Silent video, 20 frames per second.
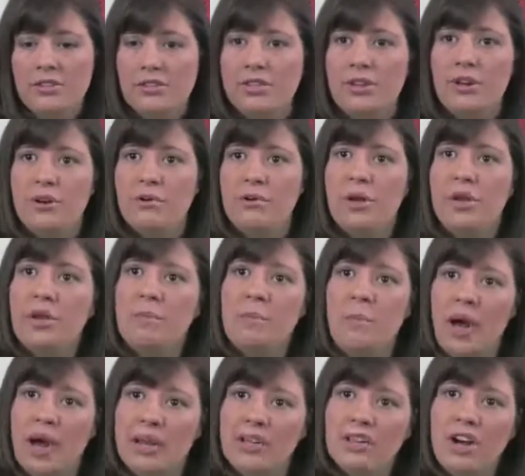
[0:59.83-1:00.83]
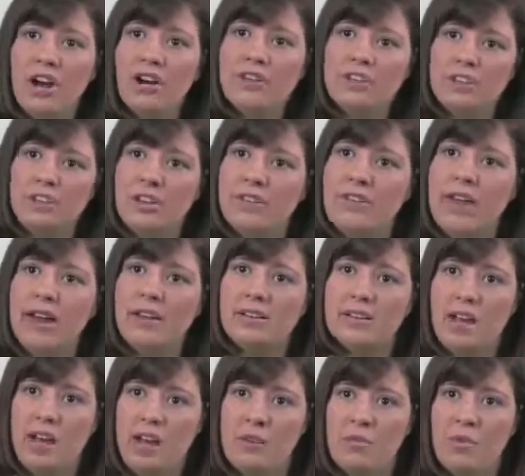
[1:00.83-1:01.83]
And so my doctor at
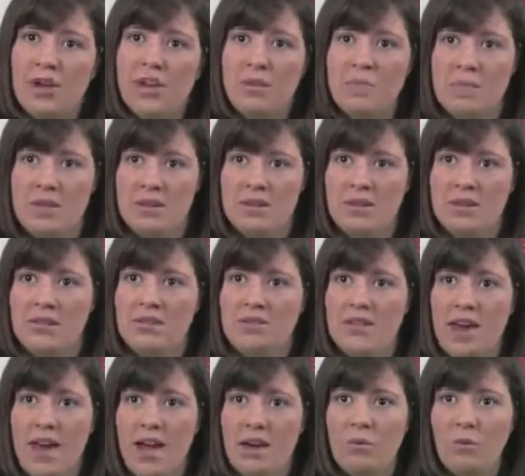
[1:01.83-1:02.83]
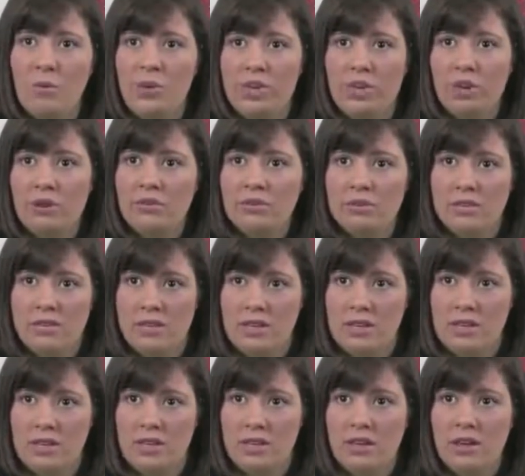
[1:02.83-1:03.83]
that time recommended that we go
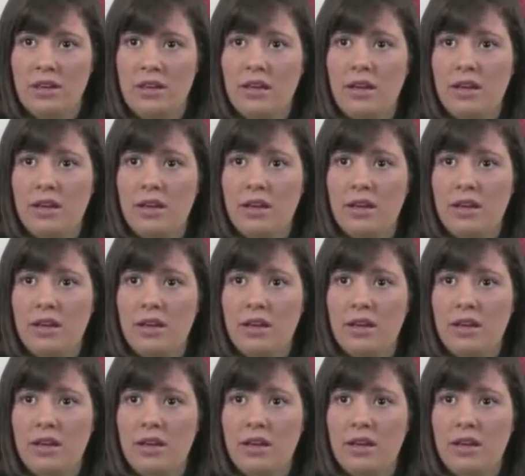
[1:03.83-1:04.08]
see